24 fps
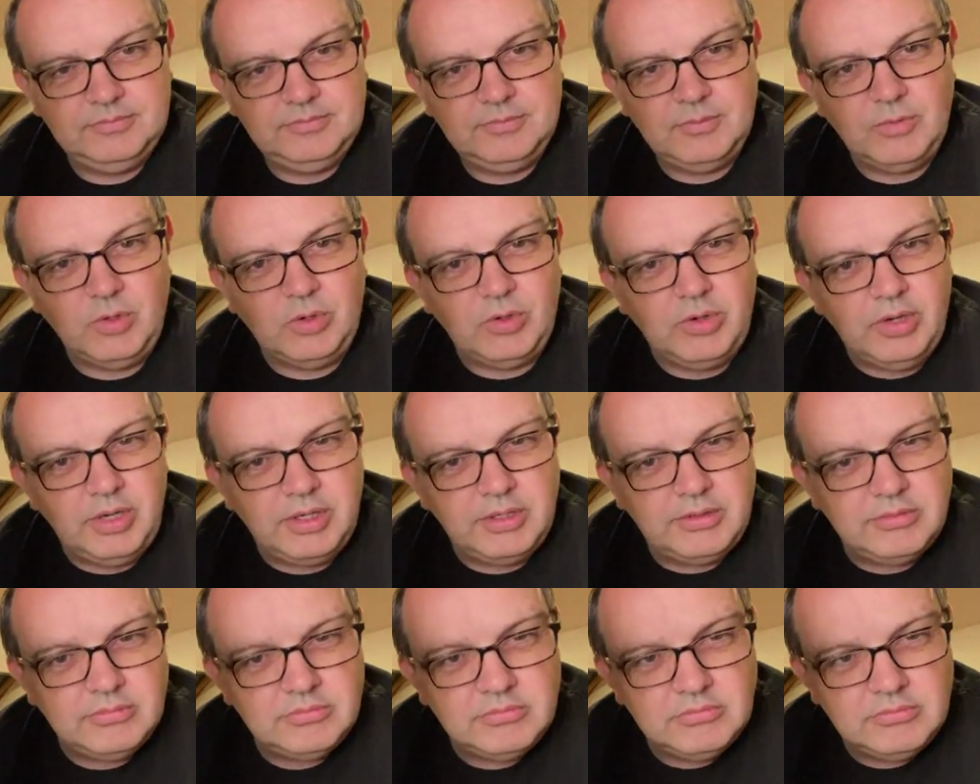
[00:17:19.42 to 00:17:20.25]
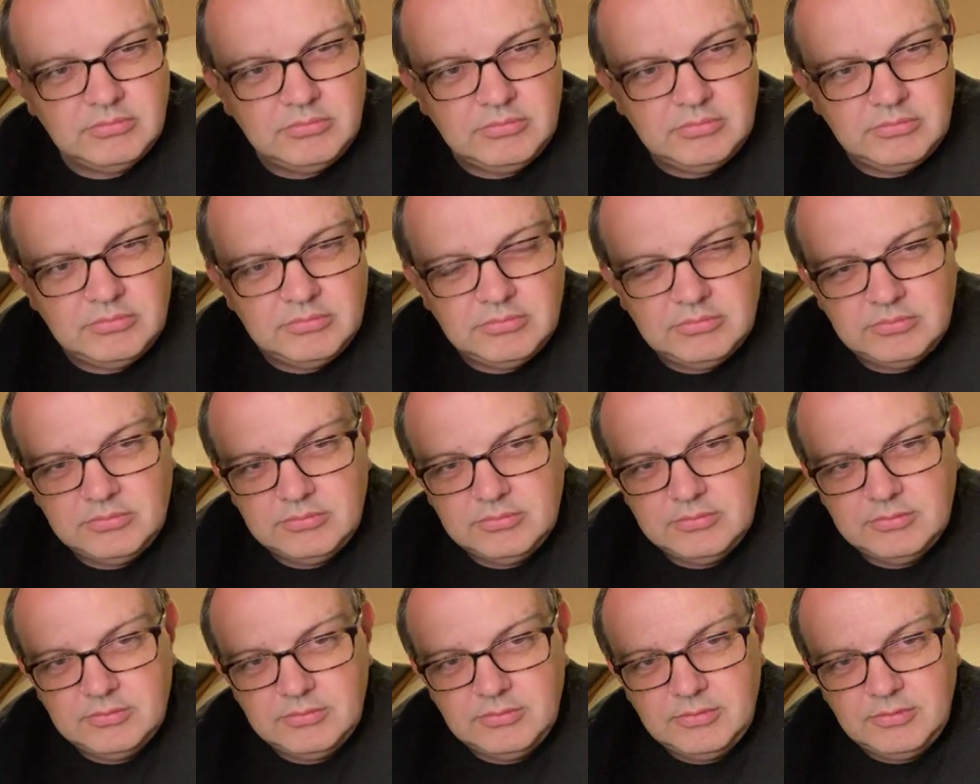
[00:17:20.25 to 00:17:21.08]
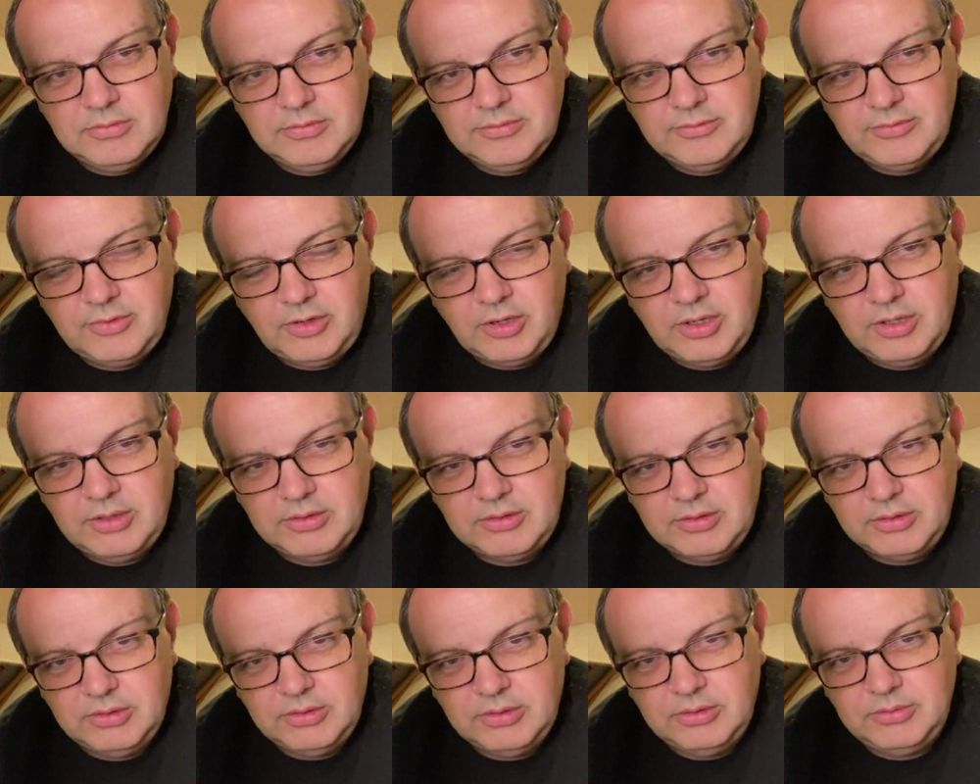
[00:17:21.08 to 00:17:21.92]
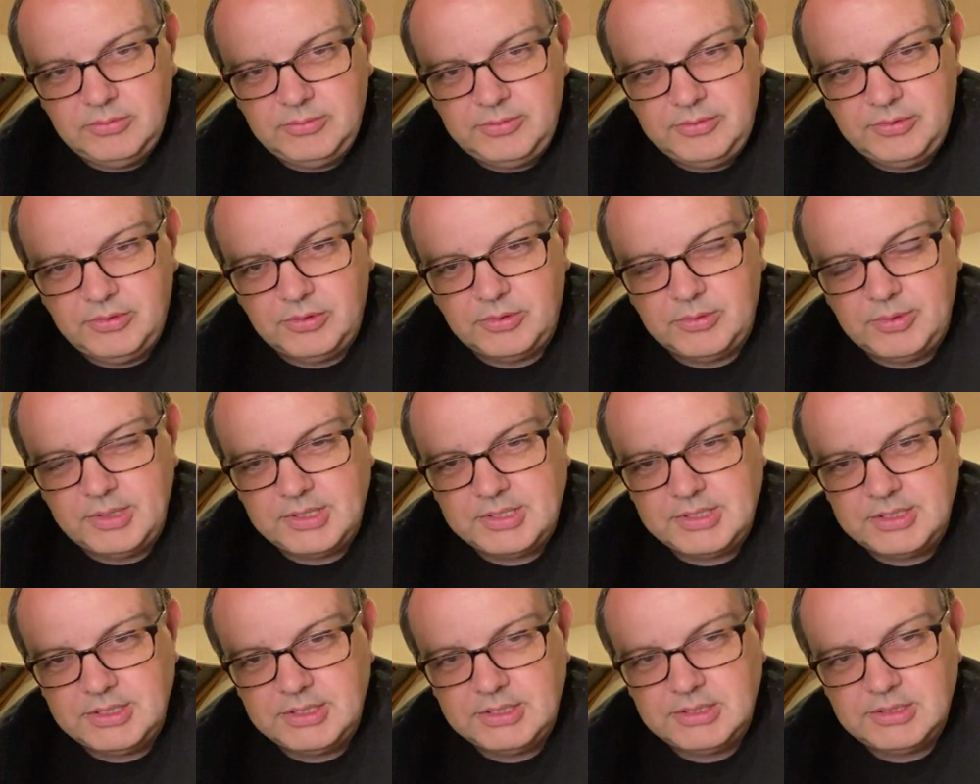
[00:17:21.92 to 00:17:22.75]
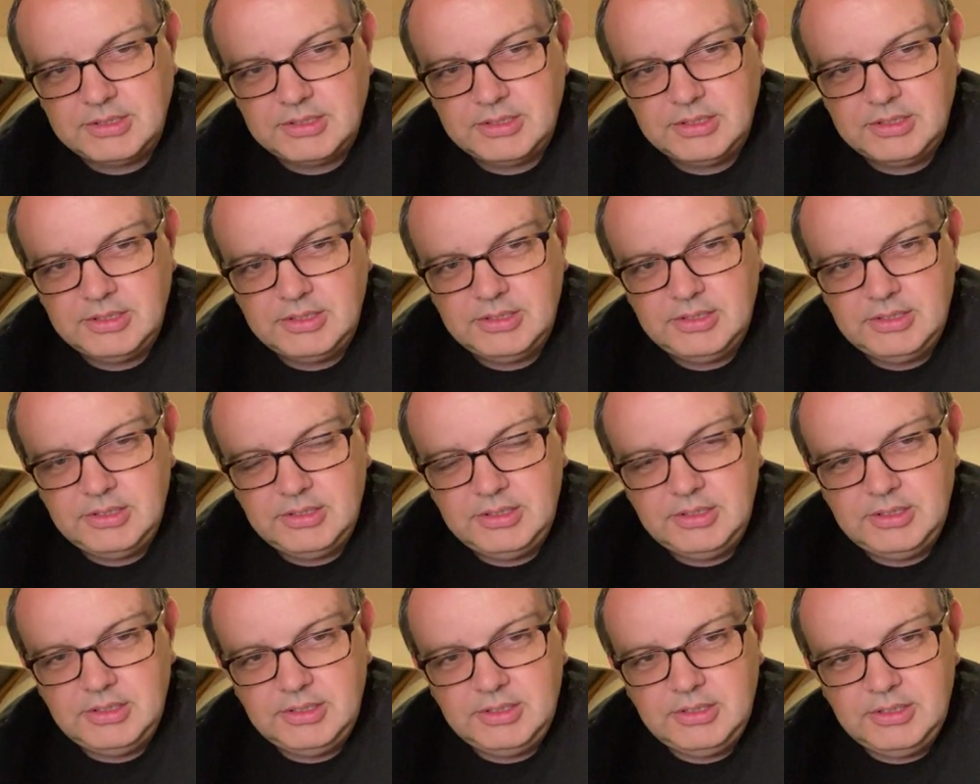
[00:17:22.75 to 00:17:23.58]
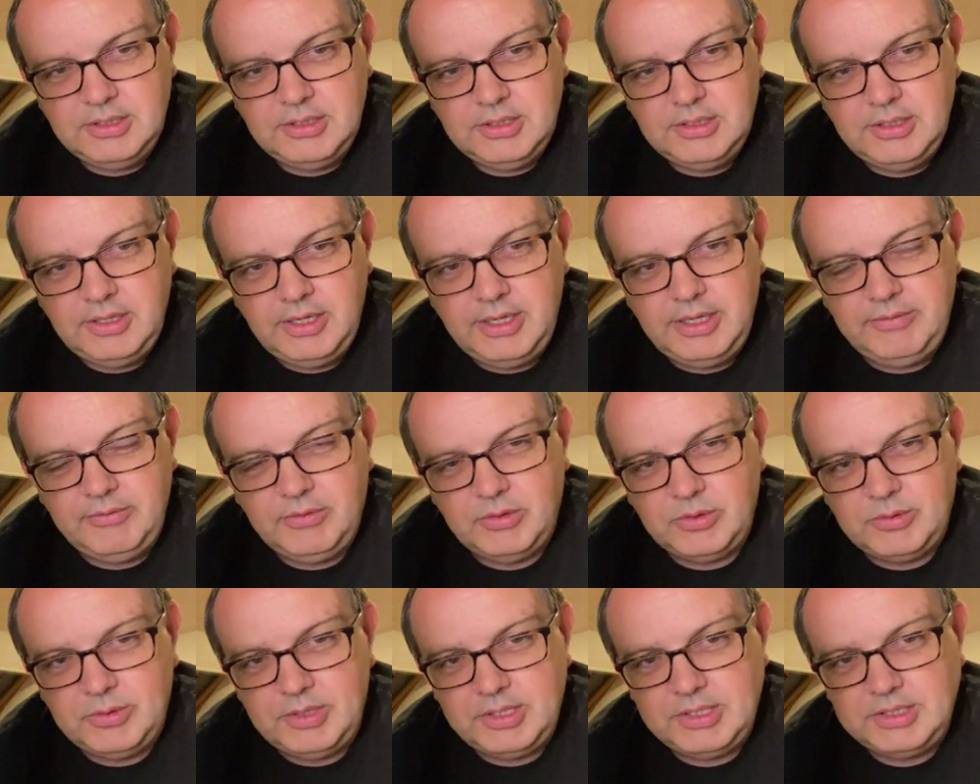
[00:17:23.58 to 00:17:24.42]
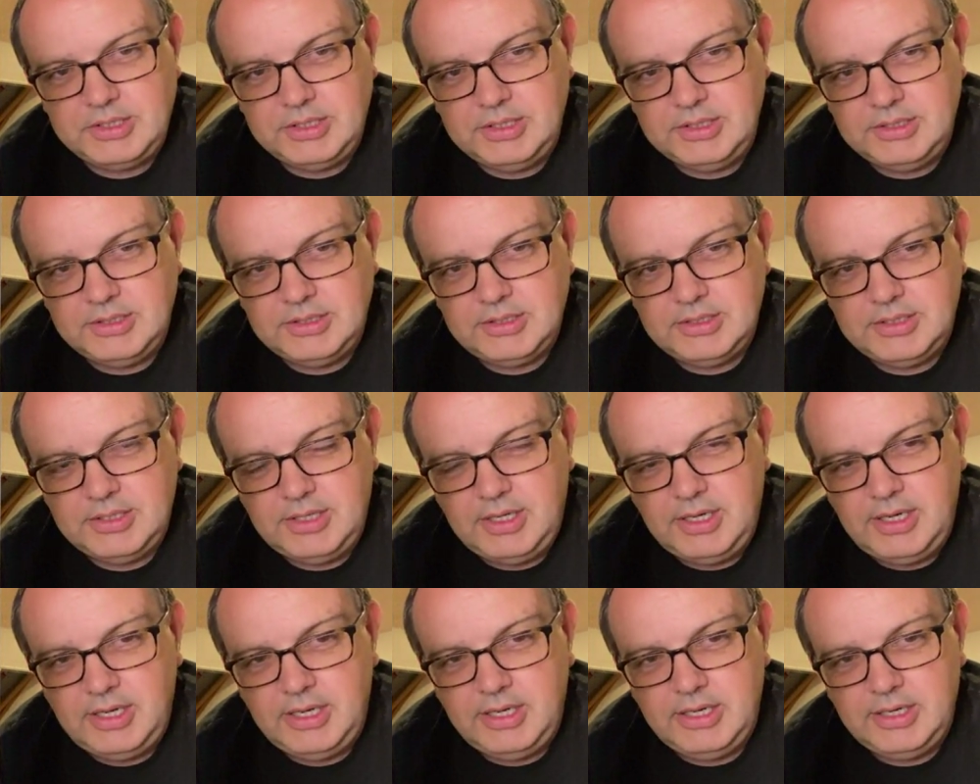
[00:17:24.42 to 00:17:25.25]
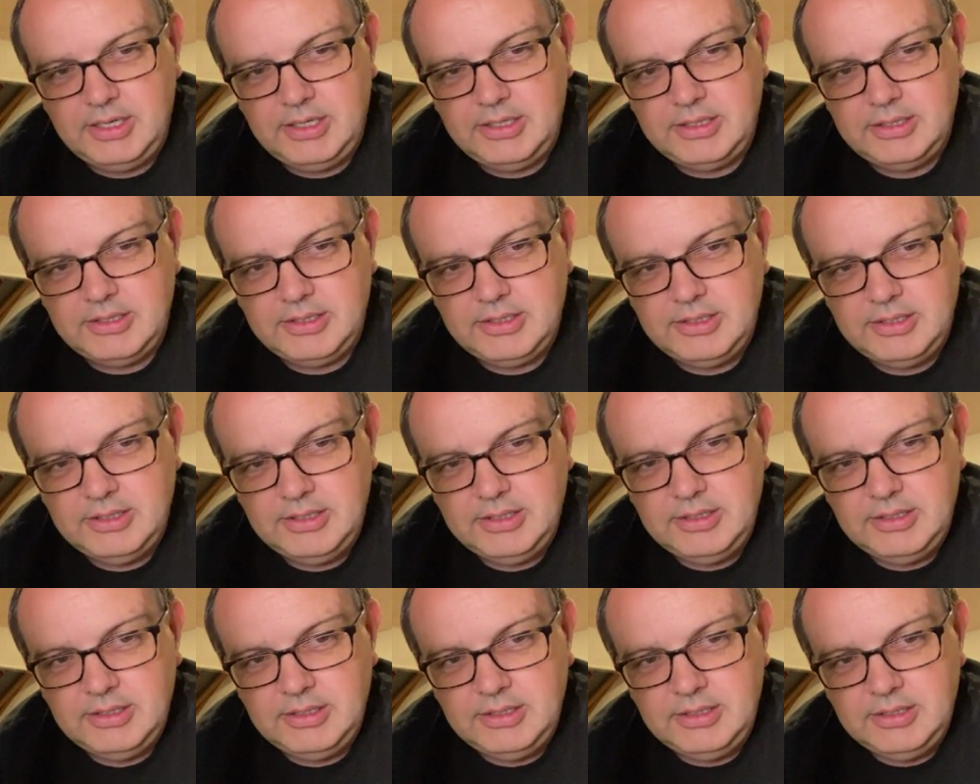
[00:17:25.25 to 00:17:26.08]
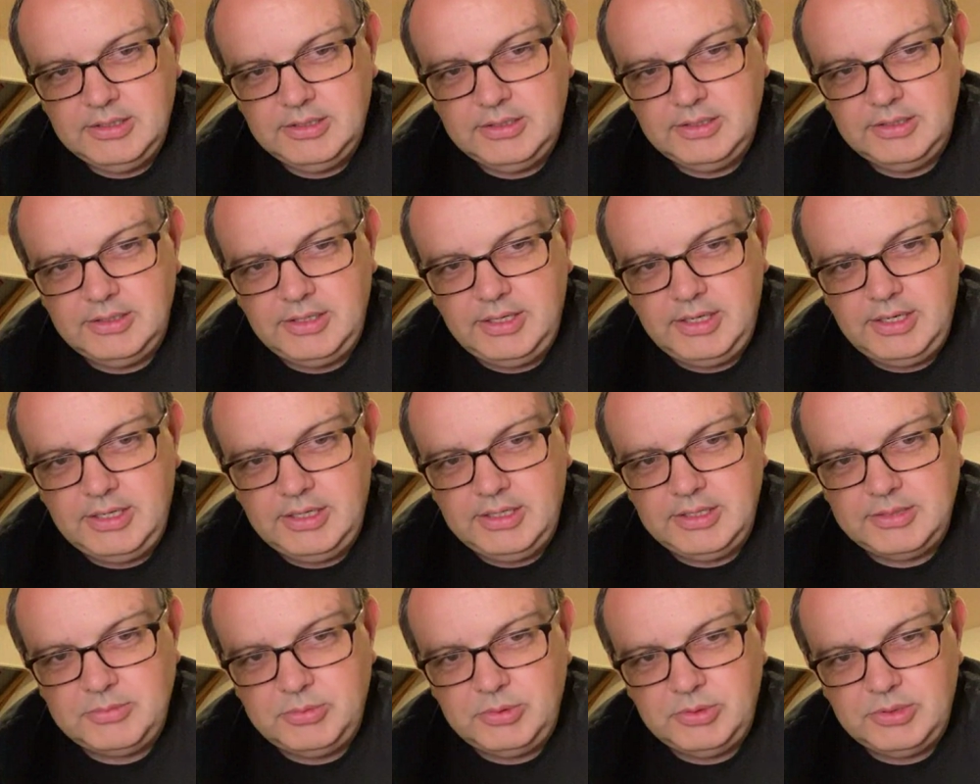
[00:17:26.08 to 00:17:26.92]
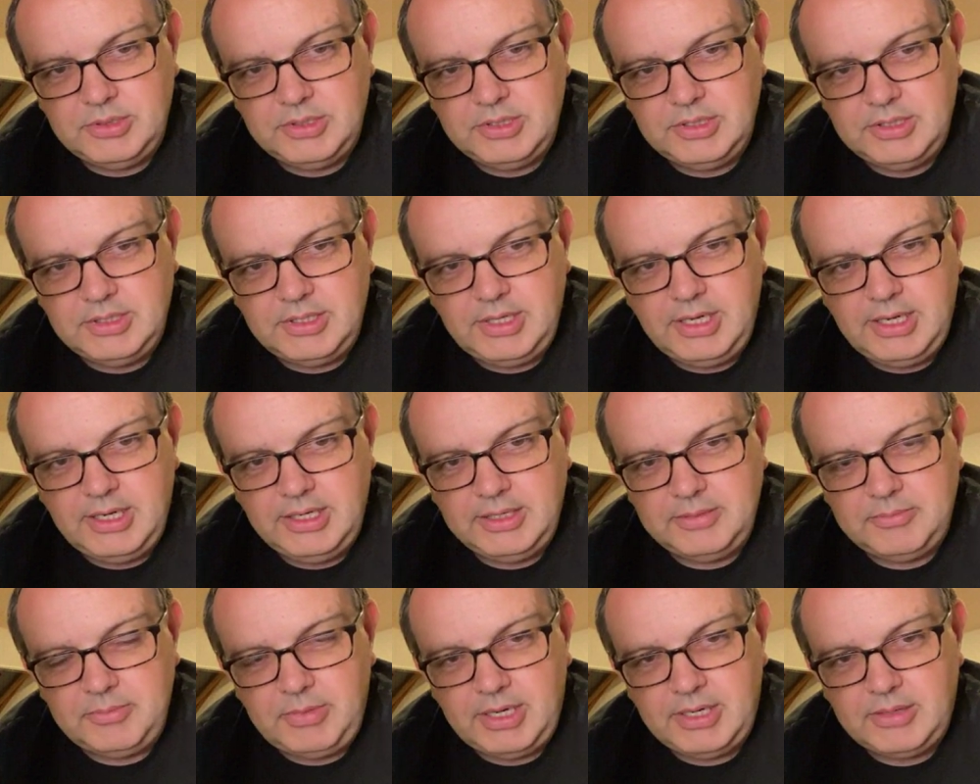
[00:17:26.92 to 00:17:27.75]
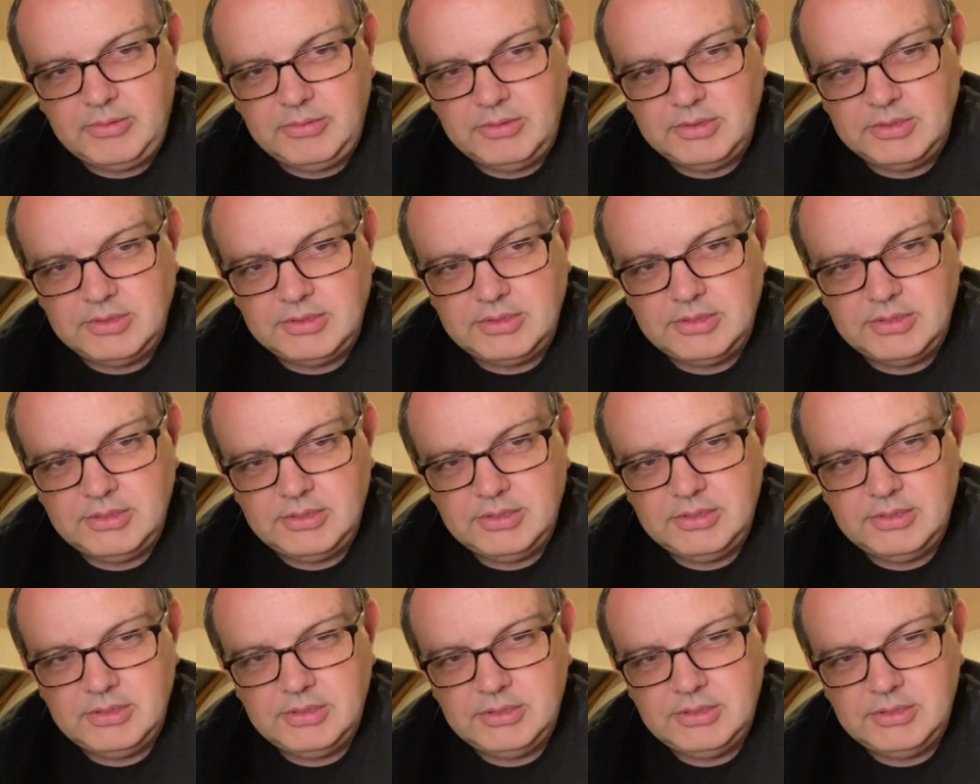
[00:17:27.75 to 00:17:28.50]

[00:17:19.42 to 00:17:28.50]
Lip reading: All right. Final call. 4 questions. Any more questions? And did the English put the date backwards?